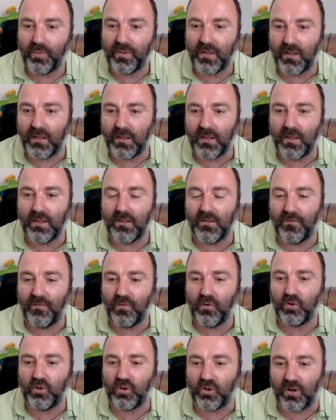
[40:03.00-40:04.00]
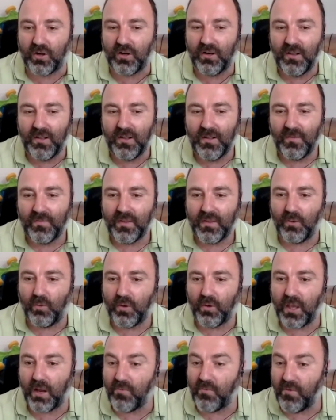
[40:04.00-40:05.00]
that in the future they
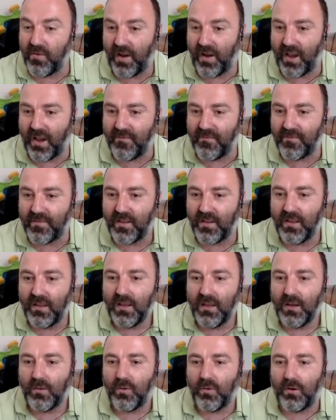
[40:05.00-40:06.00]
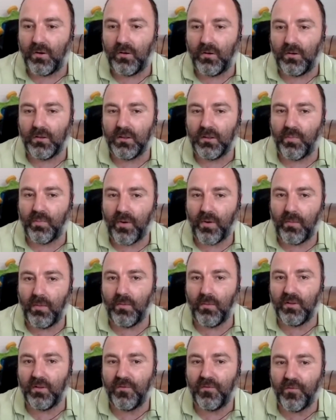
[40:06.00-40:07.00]
will get revived. Well, the
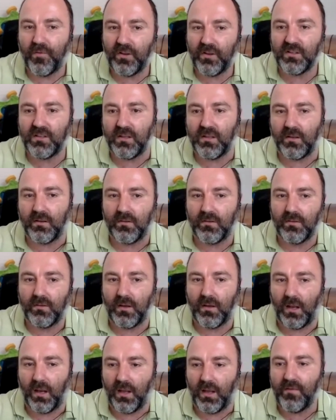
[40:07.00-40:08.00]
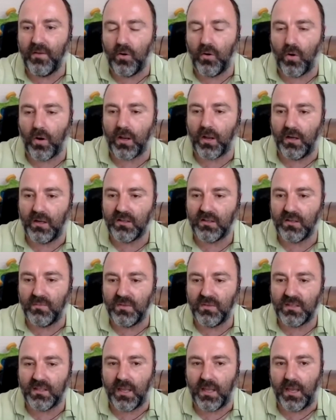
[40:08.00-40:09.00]
problem with freezing a living organism
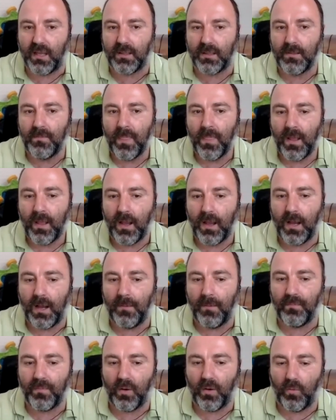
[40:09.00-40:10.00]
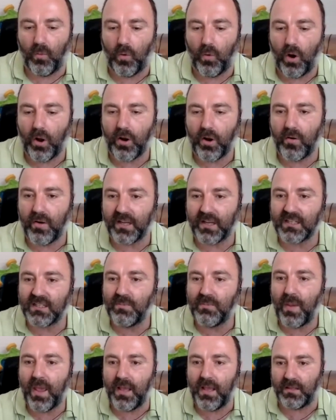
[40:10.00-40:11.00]
is that water
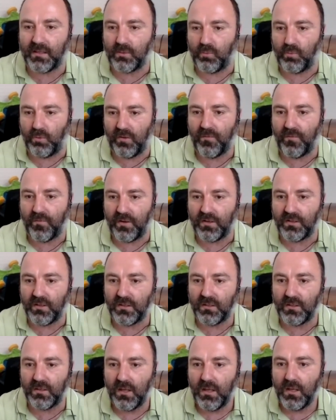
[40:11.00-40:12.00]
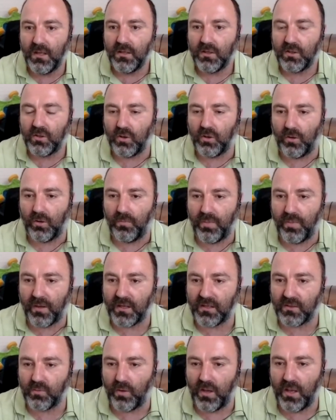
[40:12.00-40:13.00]
expands when it freezes. So
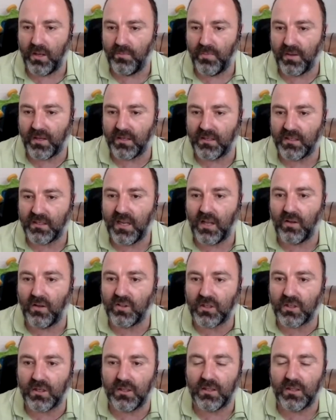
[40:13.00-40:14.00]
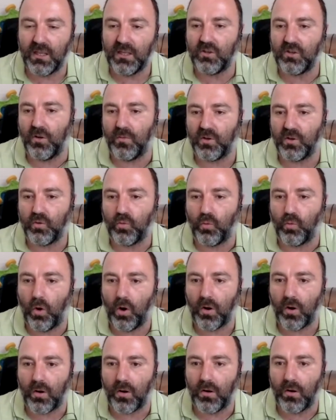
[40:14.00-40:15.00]
because cells contain so much
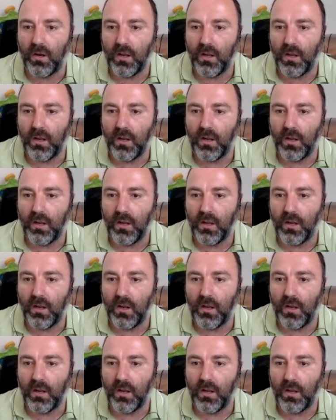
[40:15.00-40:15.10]
water,